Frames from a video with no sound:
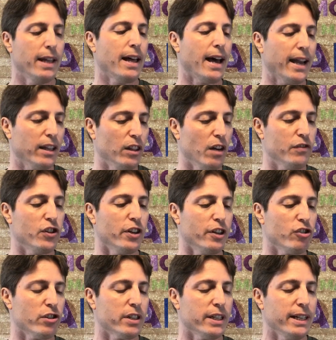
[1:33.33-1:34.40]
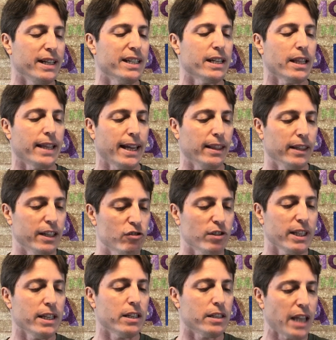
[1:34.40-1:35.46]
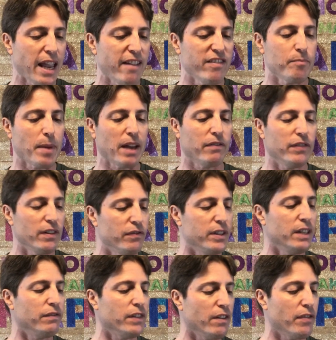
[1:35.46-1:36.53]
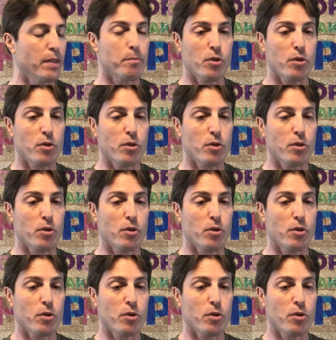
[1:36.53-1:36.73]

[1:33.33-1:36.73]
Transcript: I love your ear seeds. They literally saved my fifty-fifth